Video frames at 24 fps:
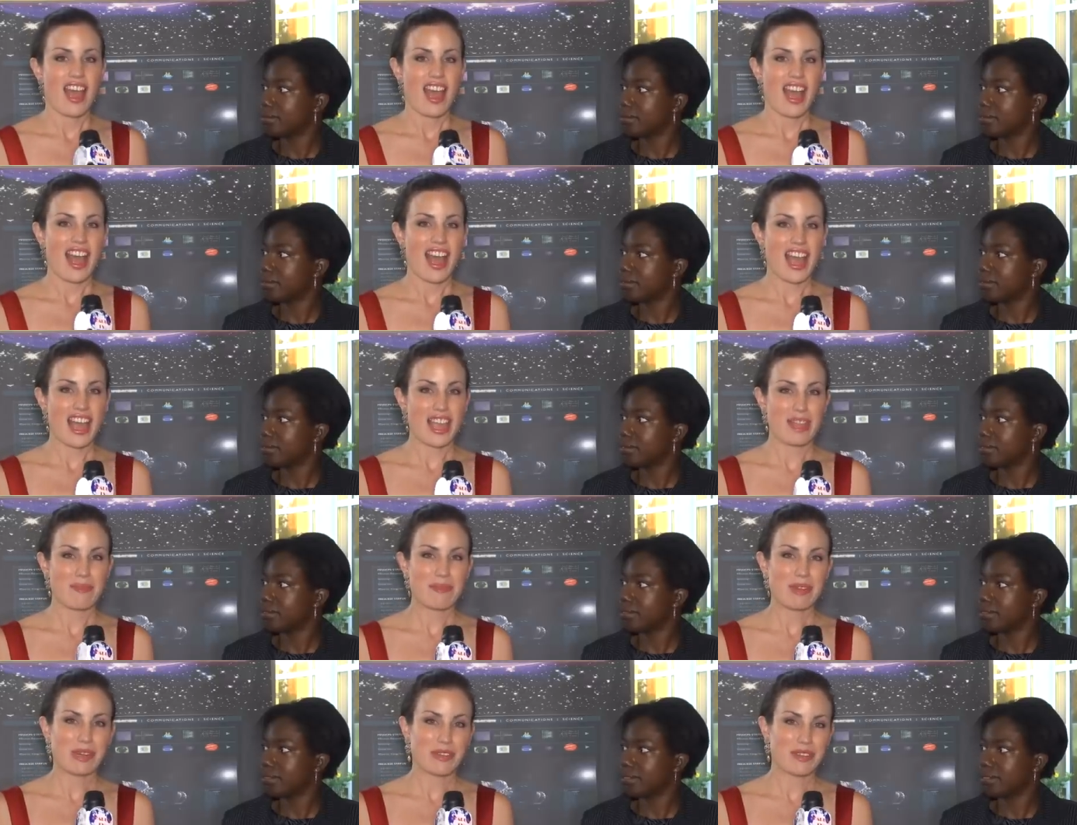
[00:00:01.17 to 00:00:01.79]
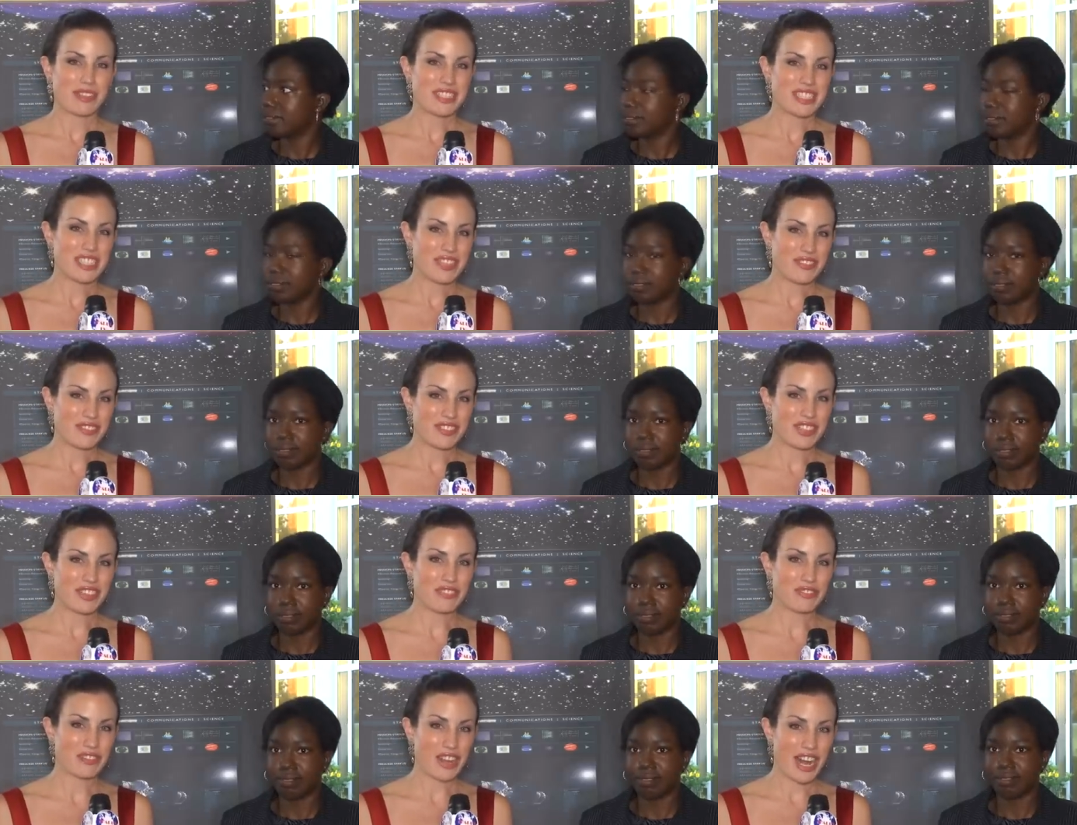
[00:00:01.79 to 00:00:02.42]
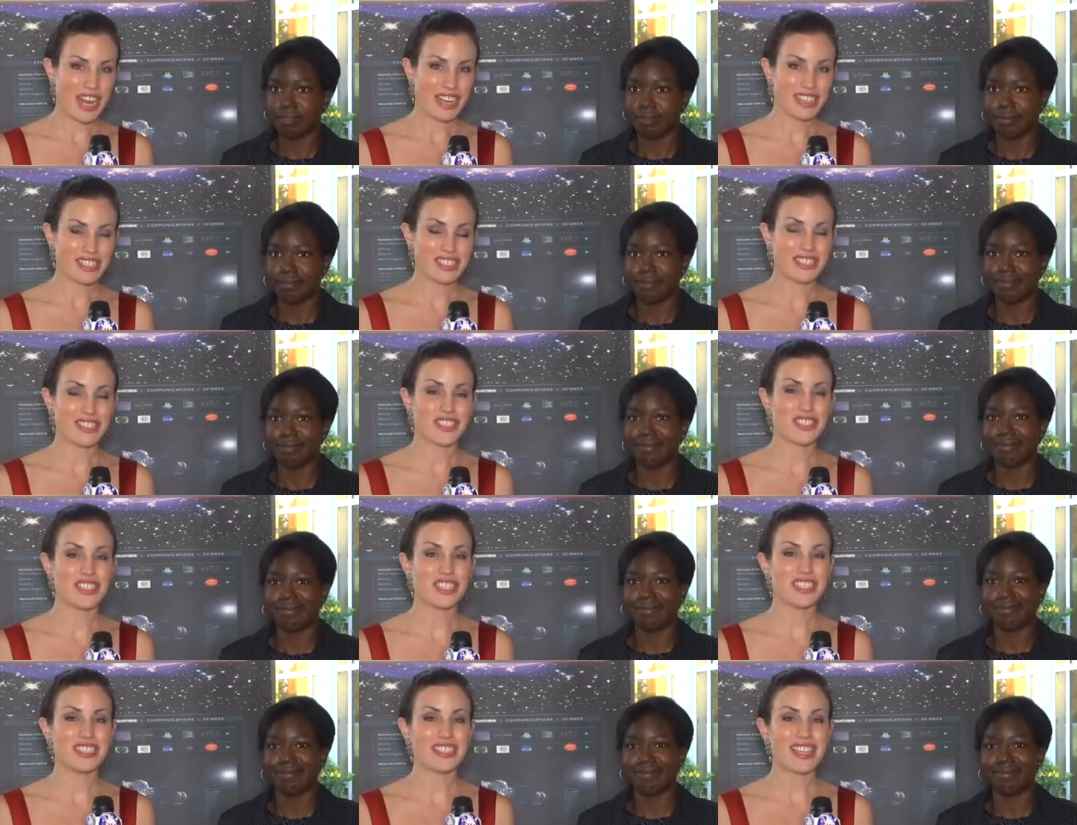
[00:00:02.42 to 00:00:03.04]
Speaker 1: Hi, I'm here with Tiffany Frierson.
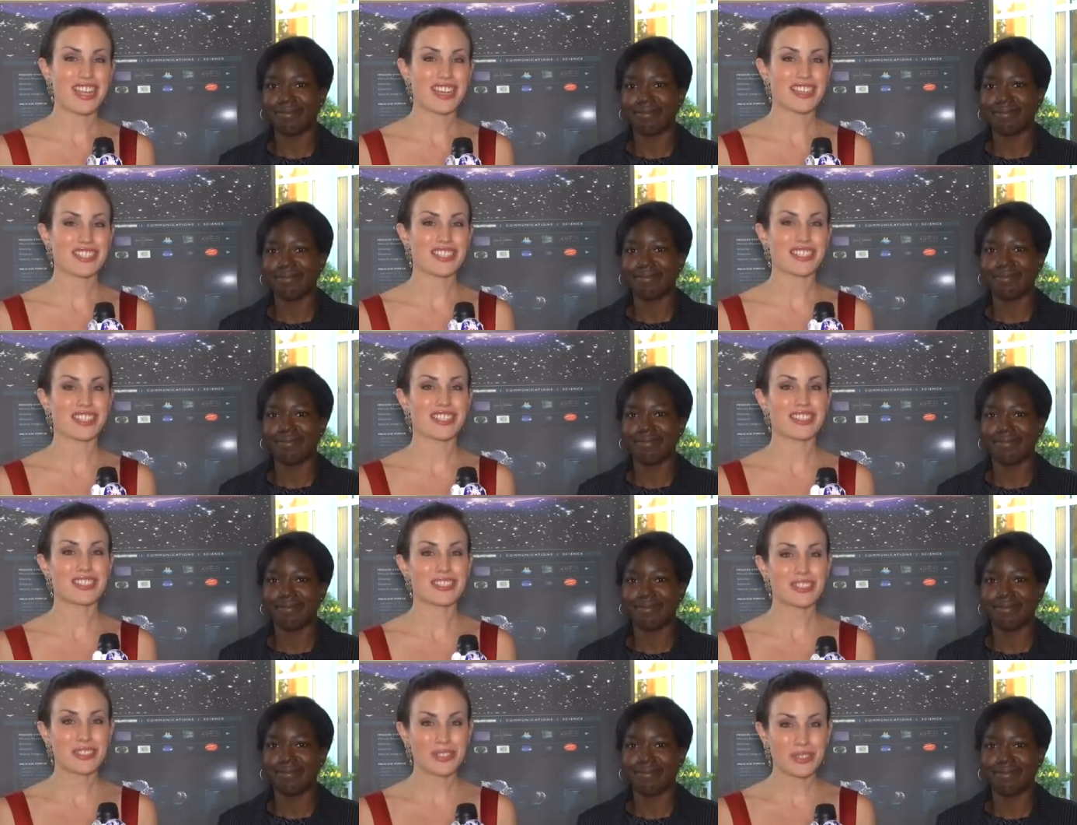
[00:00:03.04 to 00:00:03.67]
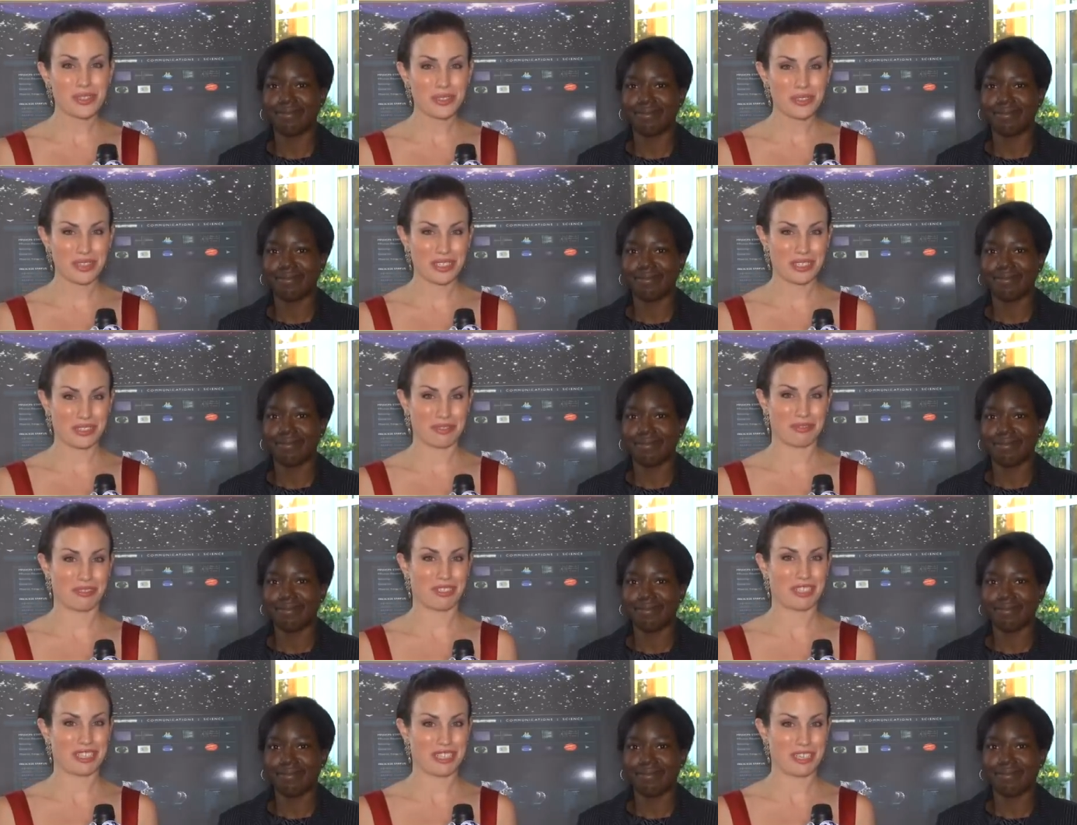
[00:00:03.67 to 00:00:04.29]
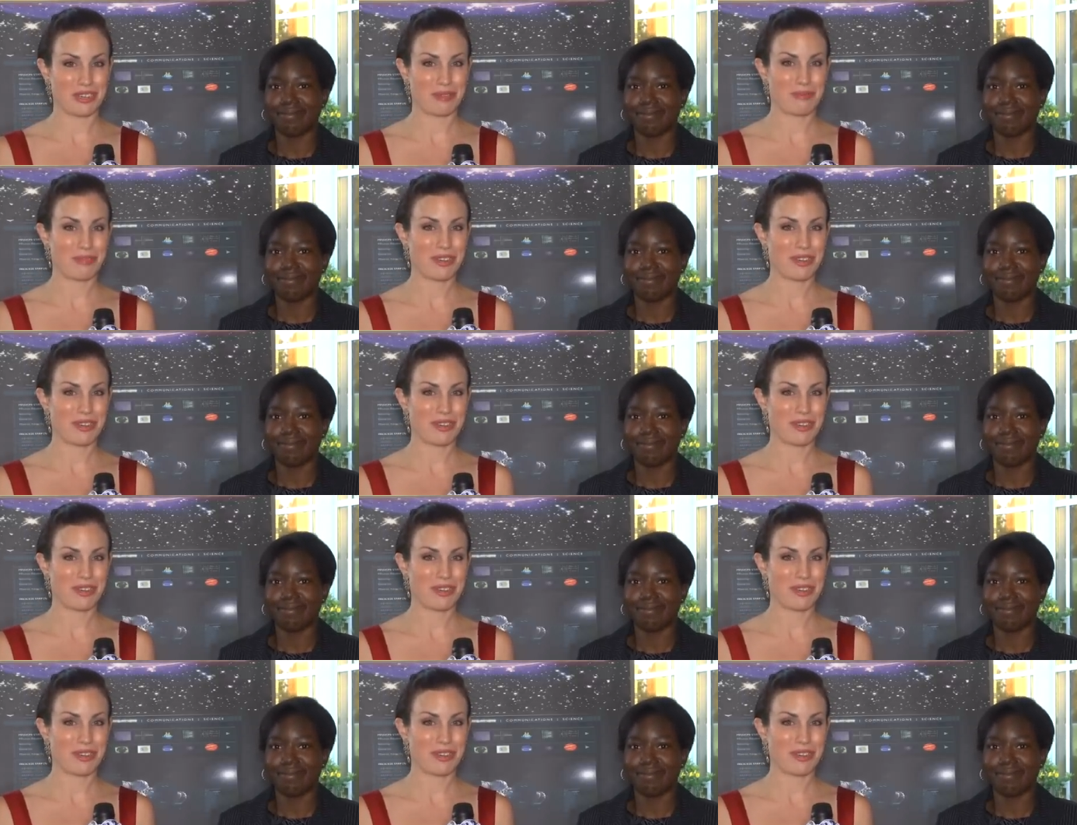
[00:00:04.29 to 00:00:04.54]
She's actually a student working on